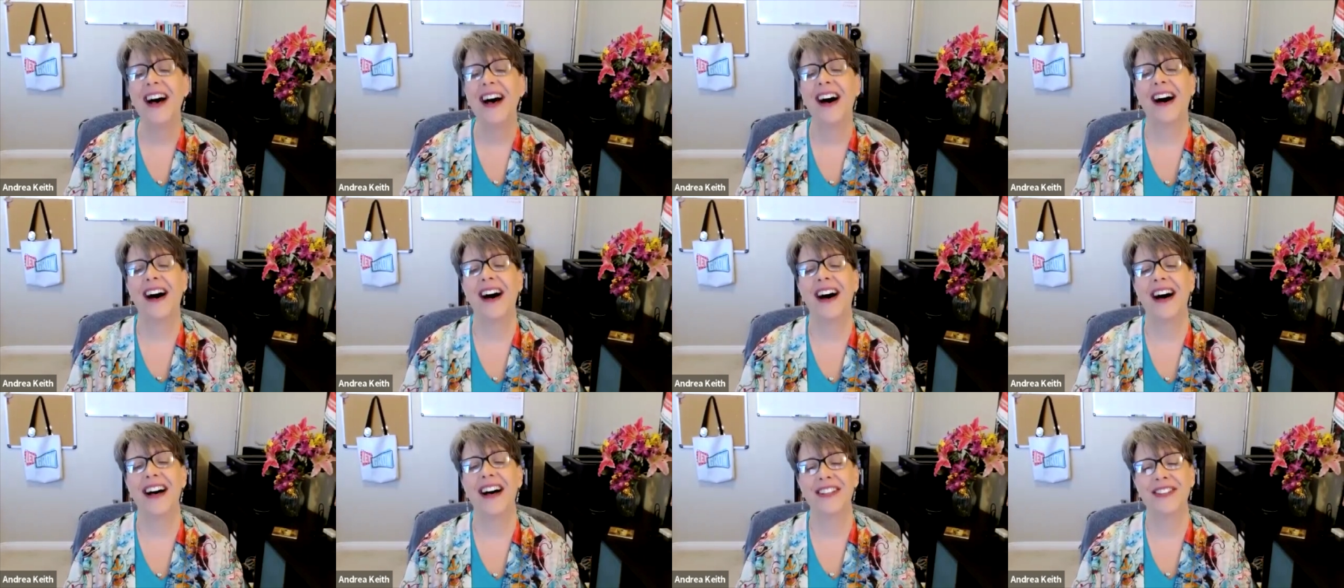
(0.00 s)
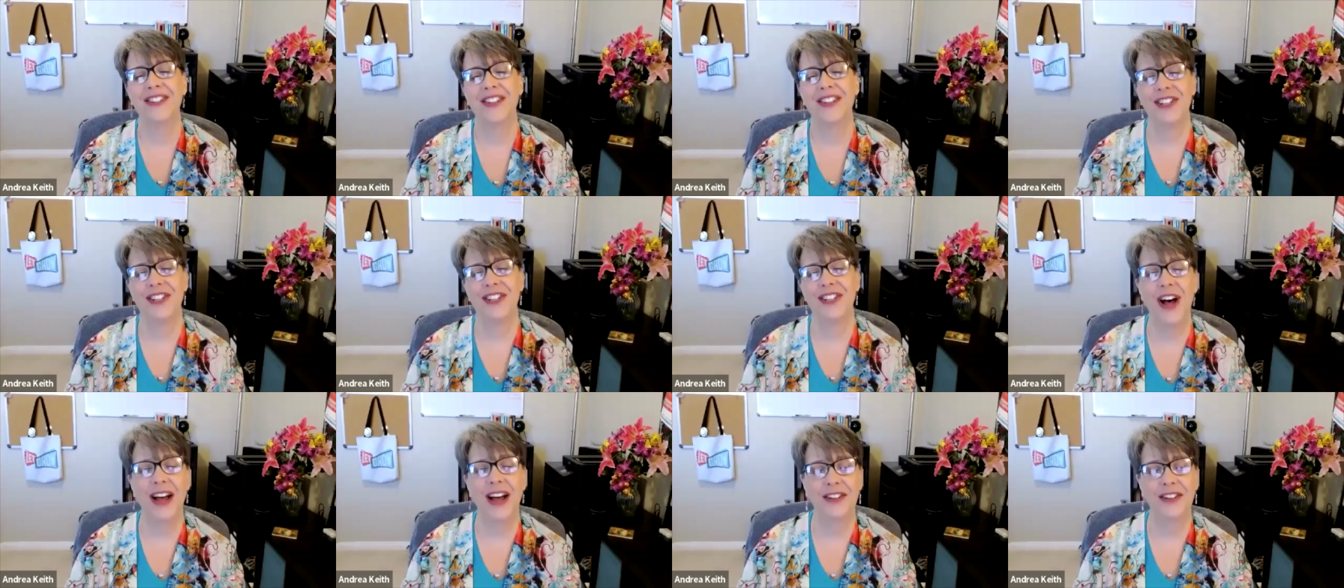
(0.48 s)
to
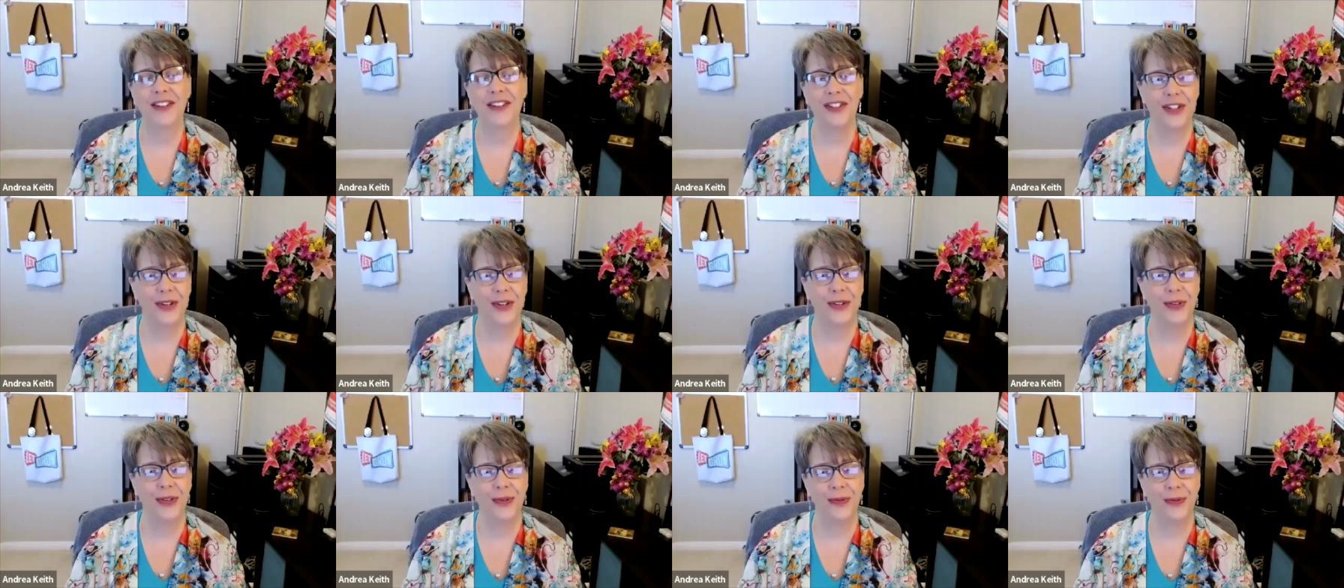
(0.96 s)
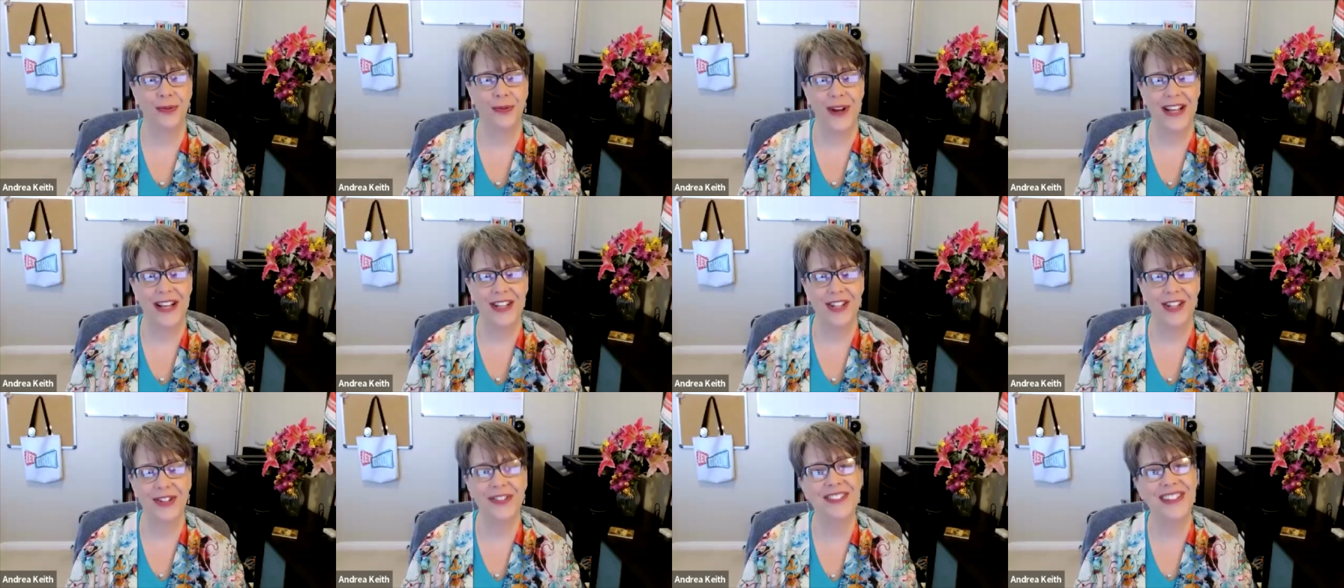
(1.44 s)
talk to
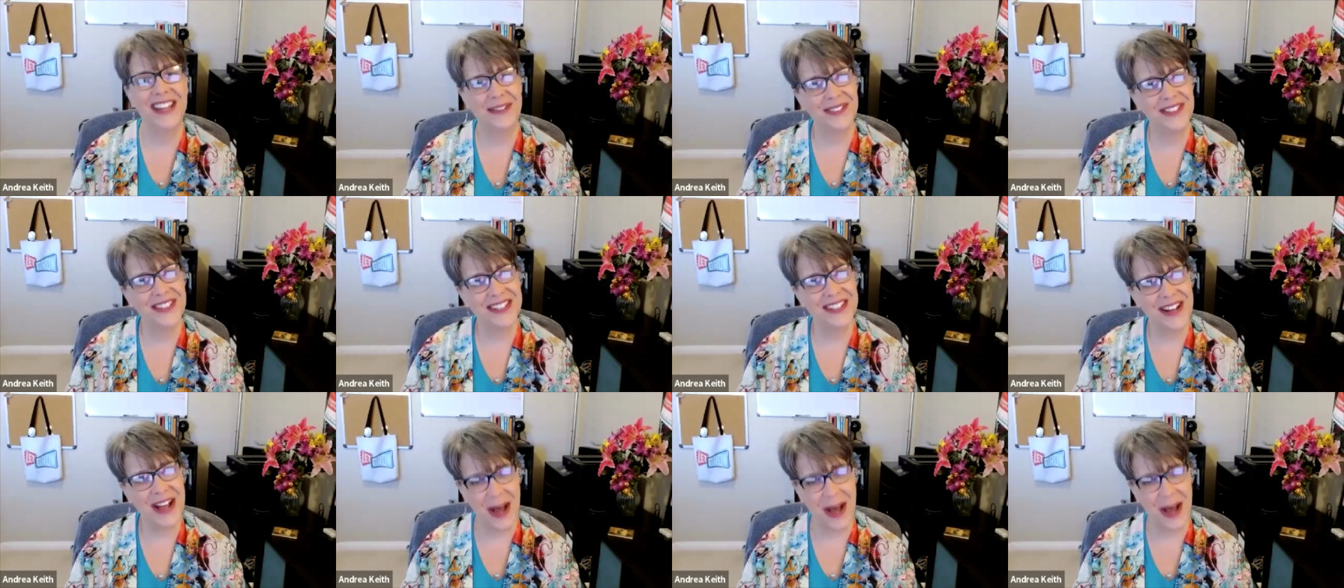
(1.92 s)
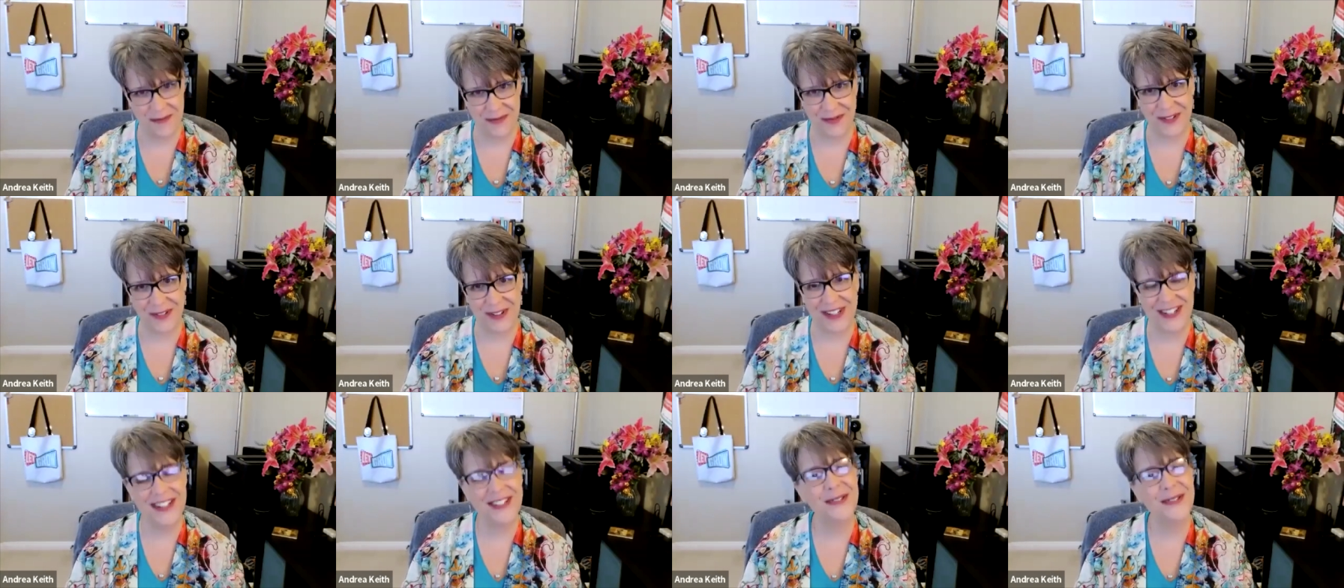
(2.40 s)
Rachel Davison
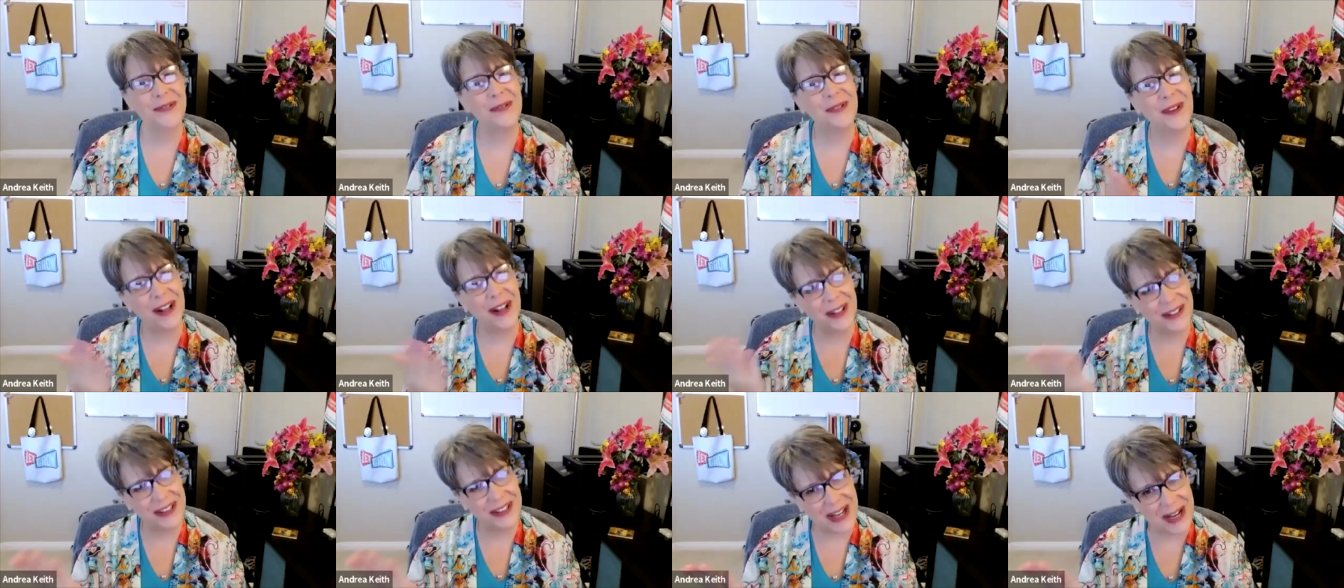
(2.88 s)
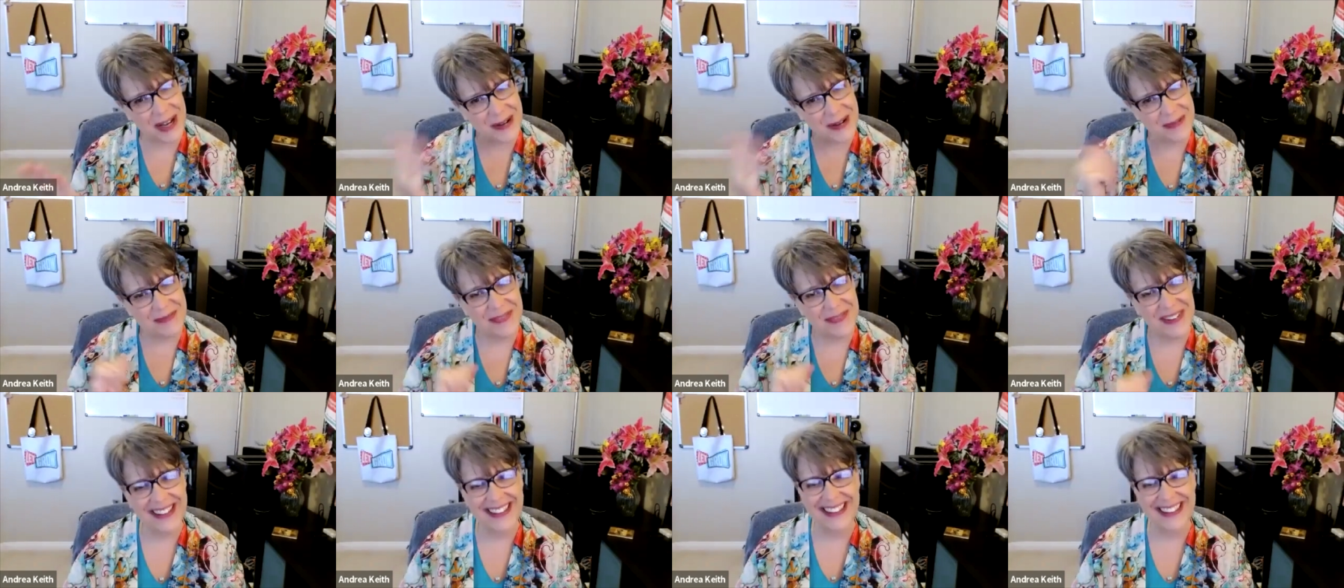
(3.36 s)
Humphries. Welcome.